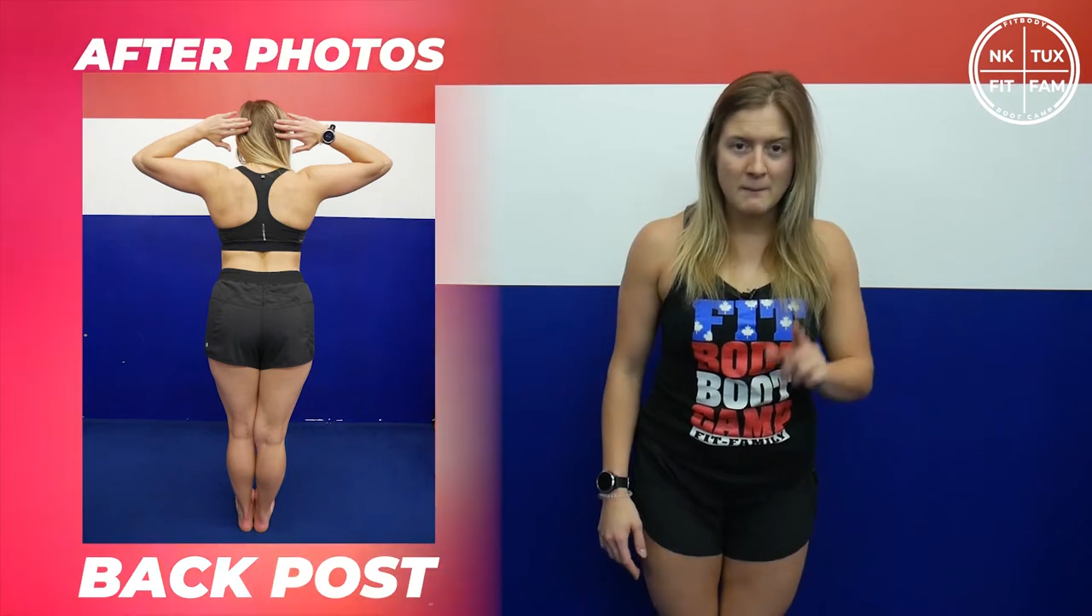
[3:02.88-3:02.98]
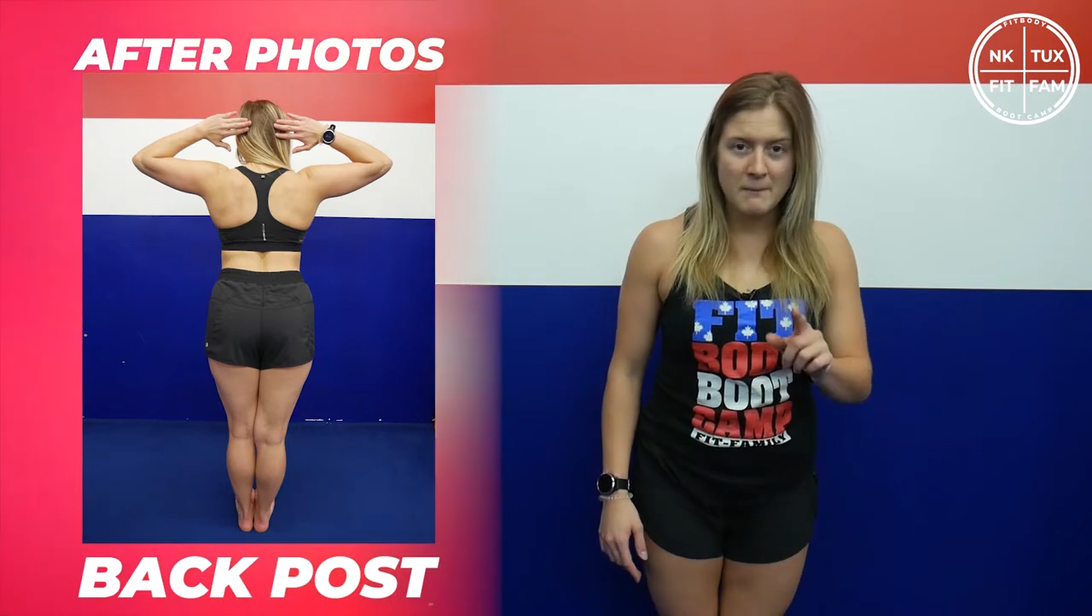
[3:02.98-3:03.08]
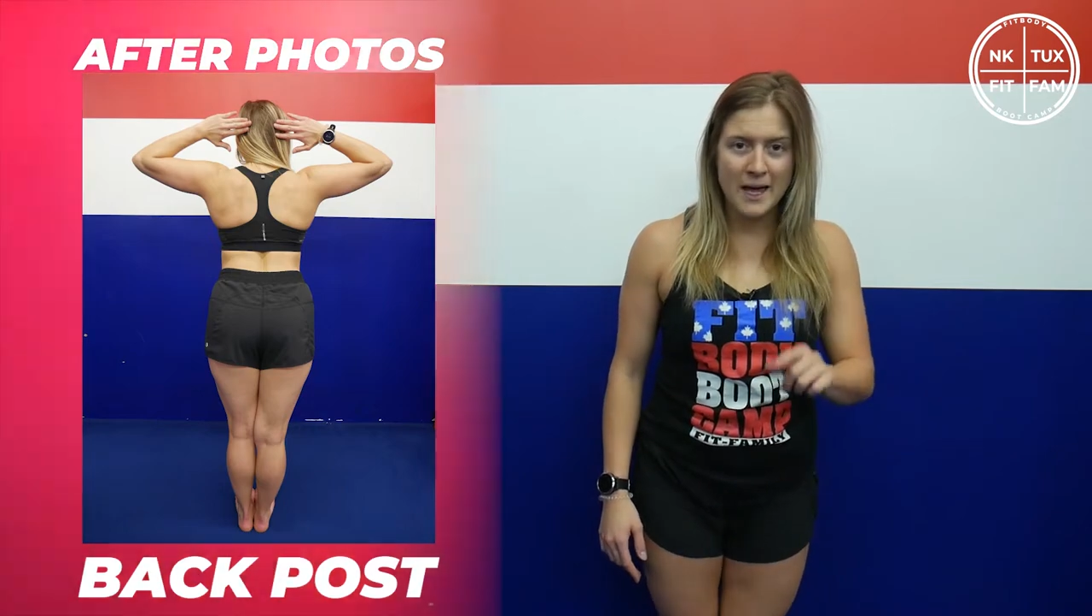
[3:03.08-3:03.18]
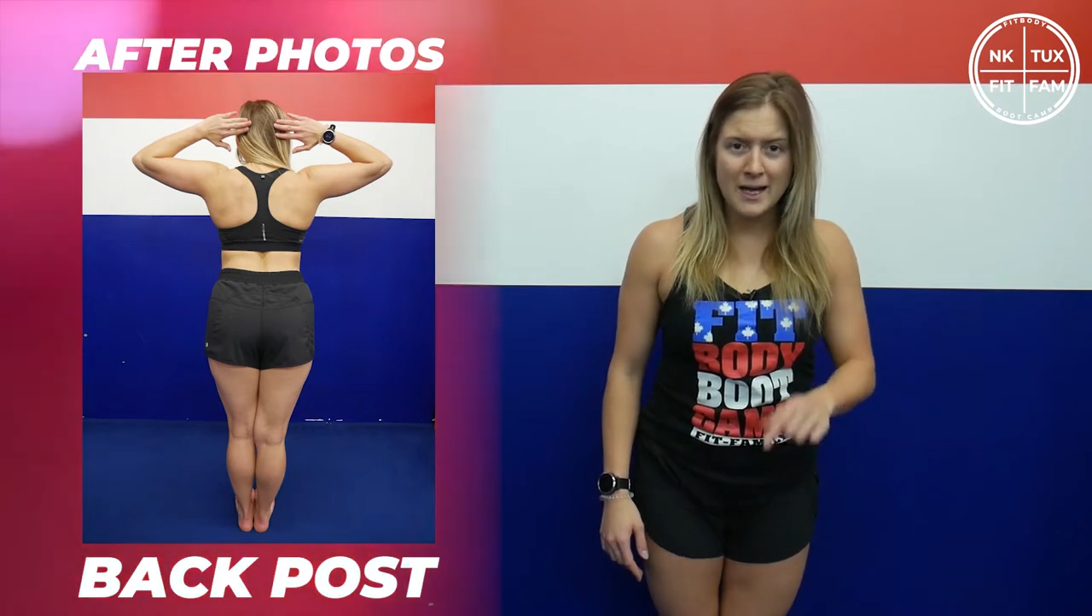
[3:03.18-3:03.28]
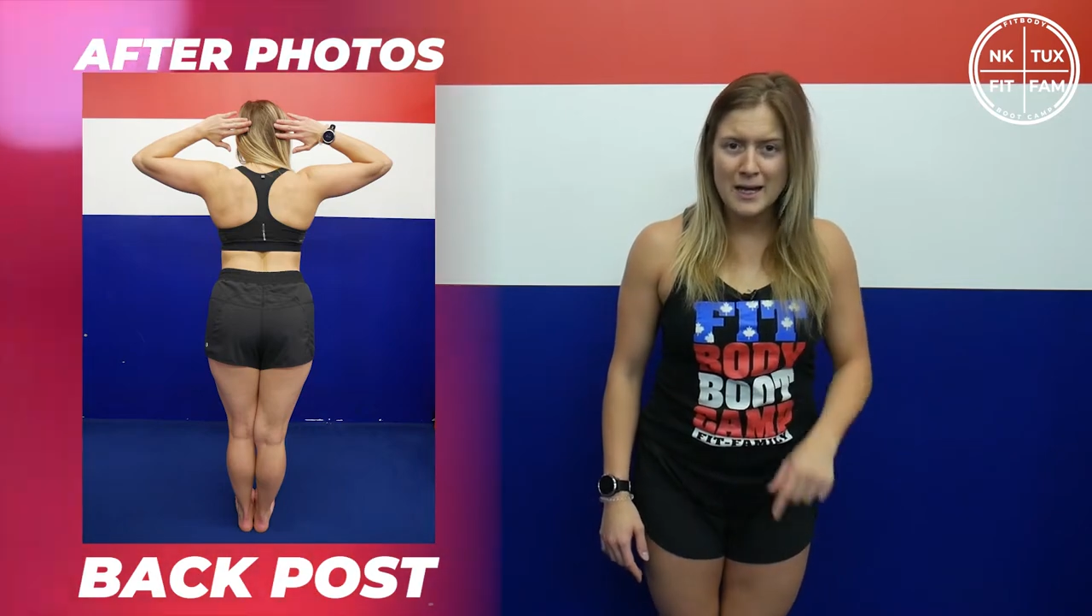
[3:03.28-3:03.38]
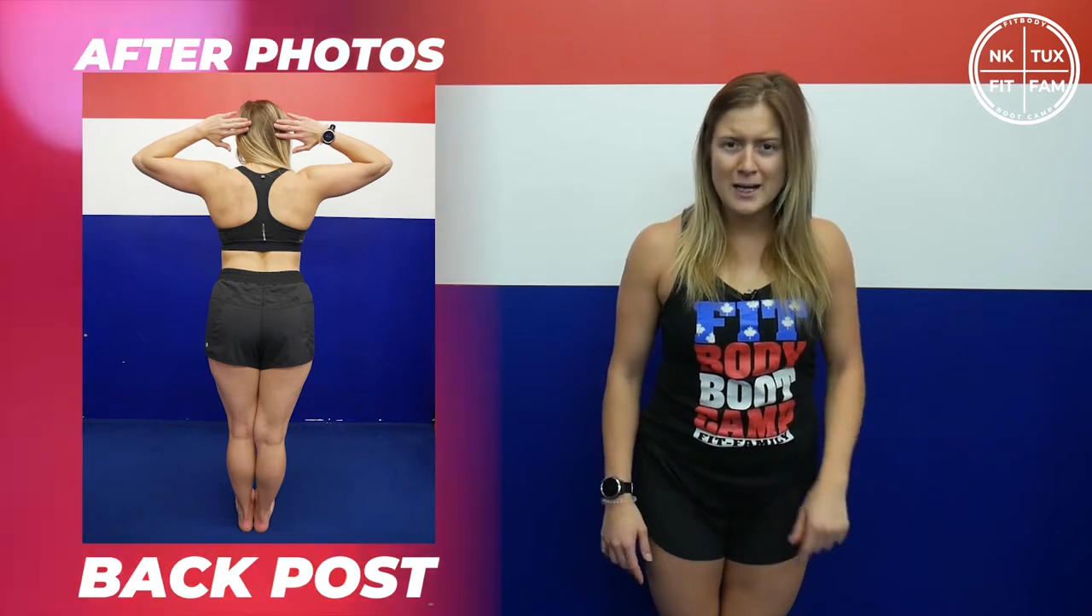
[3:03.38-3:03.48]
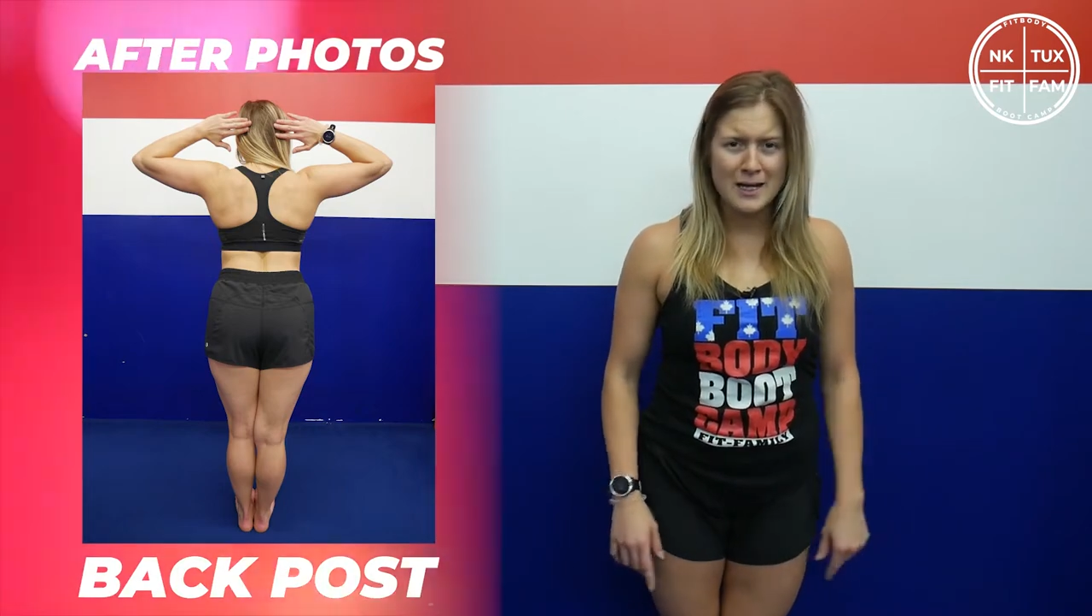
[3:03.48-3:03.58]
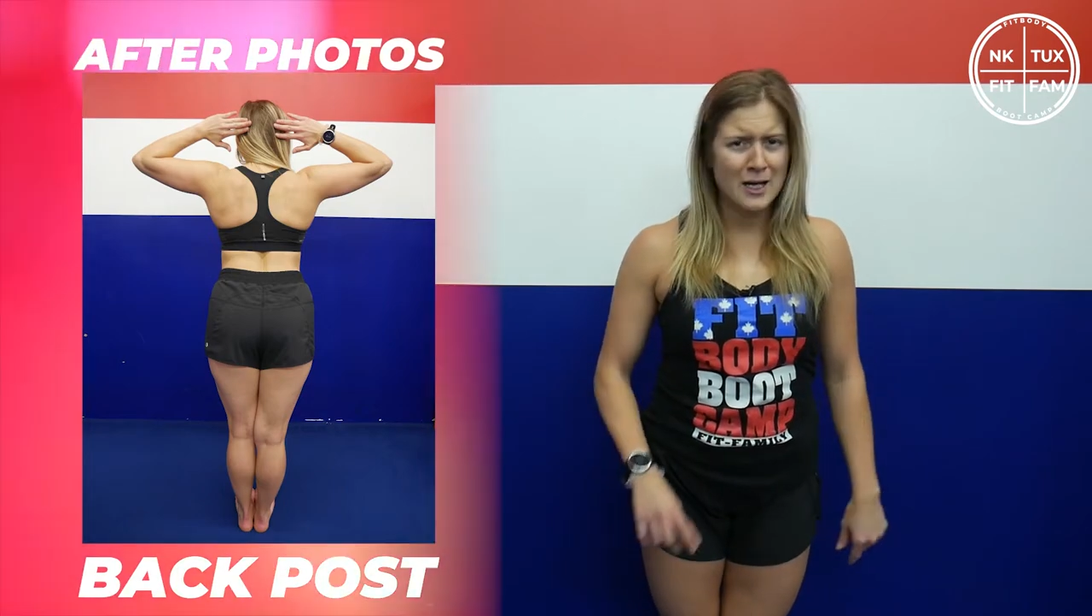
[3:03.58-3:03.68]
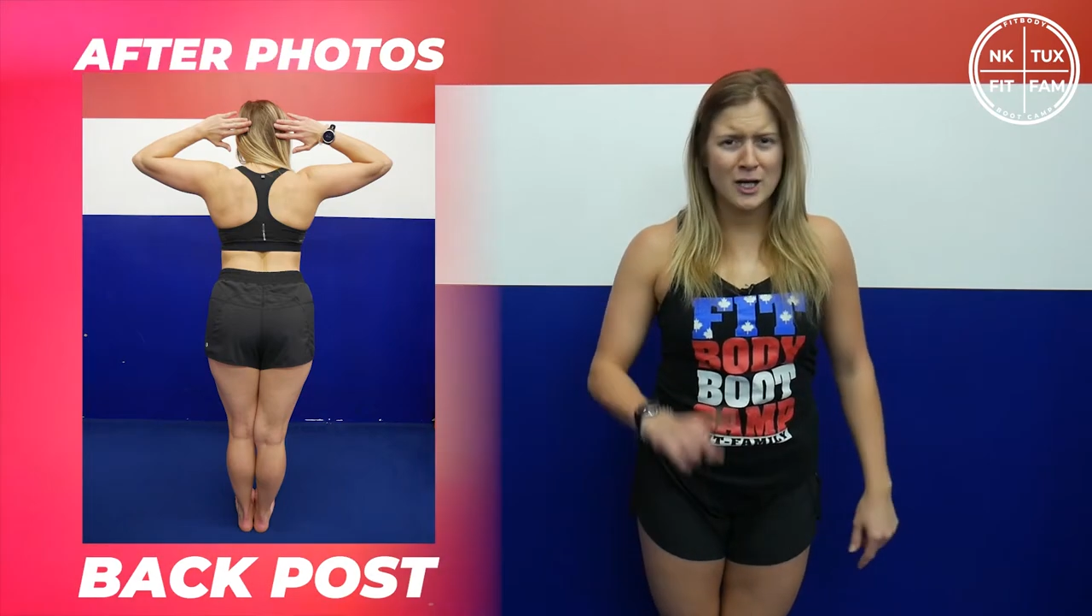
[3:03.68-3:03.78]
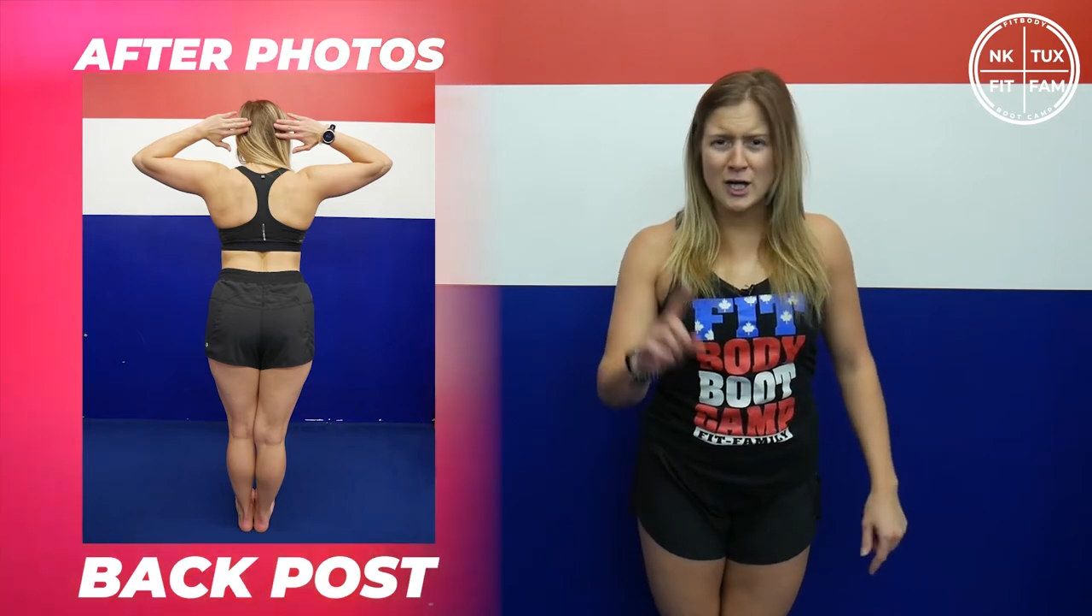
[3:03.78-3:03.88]
Men,
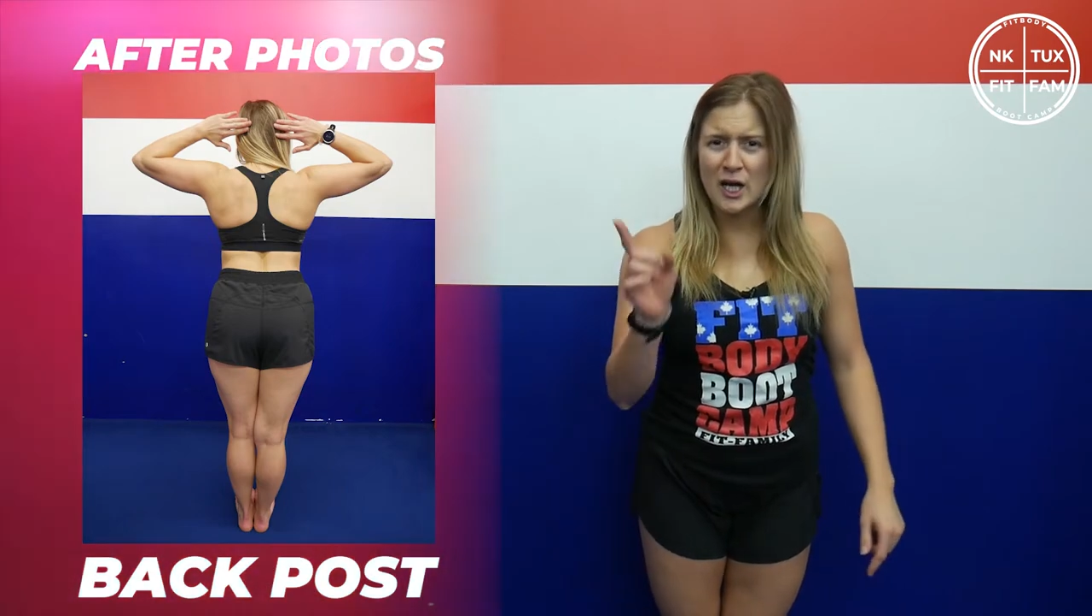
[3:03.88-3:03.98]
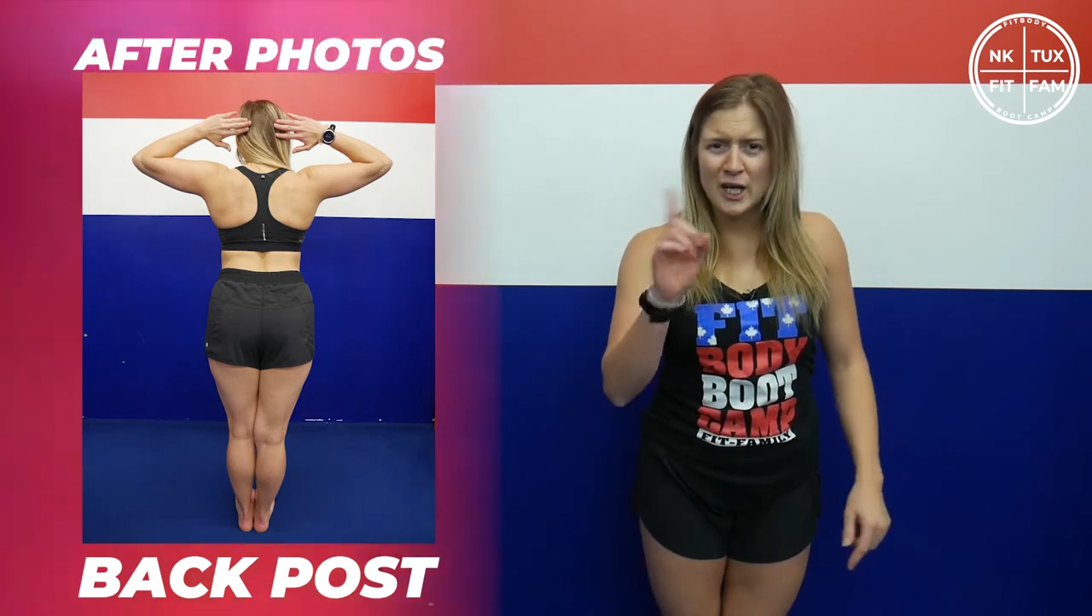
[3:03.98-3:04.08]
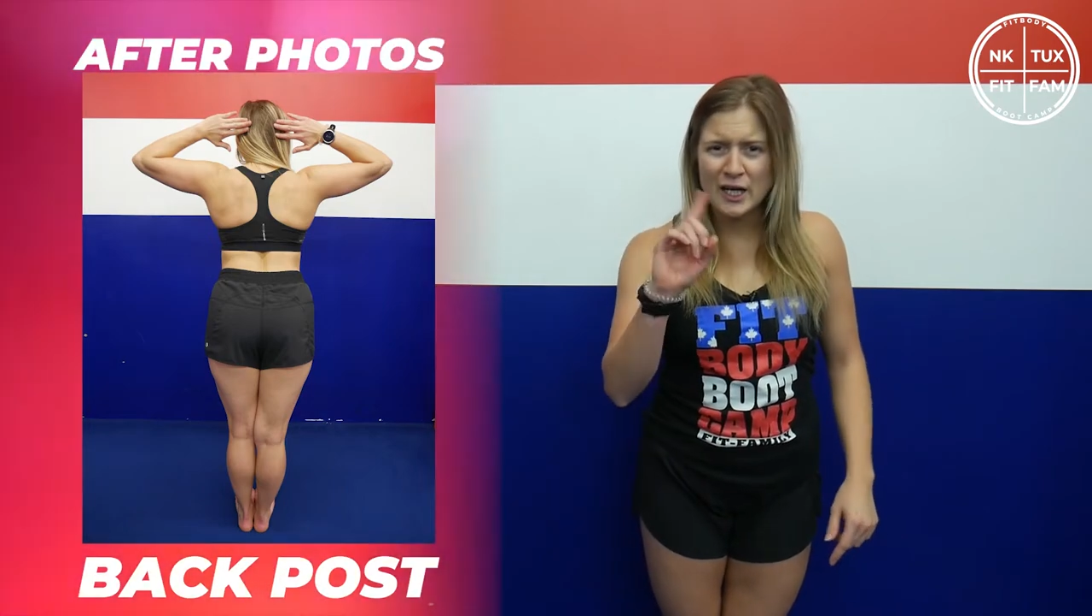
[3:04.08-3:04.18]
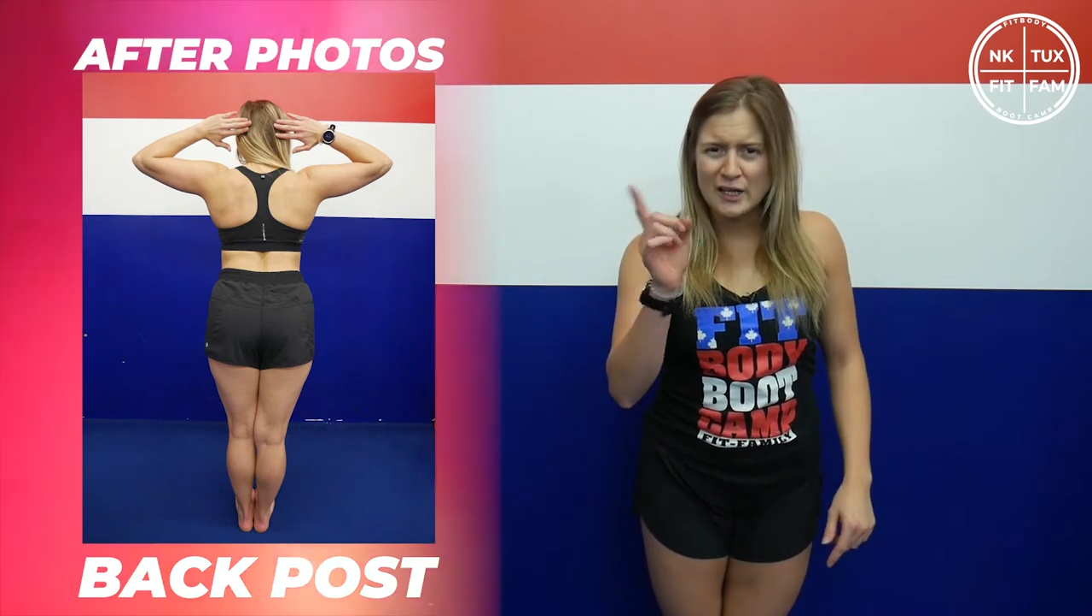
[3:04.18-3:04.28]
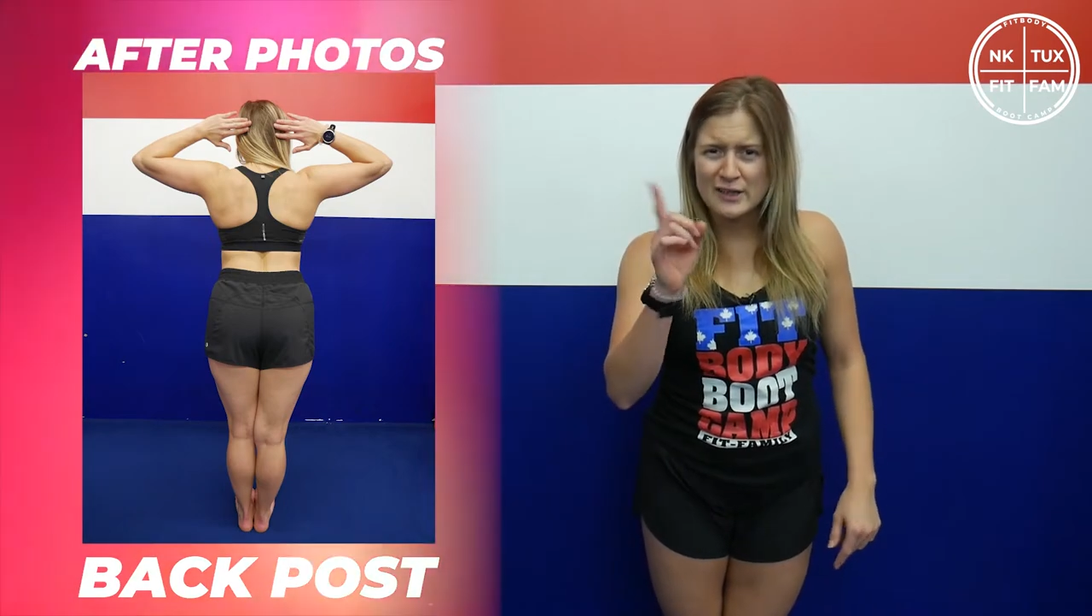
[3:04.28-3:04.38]
you don't need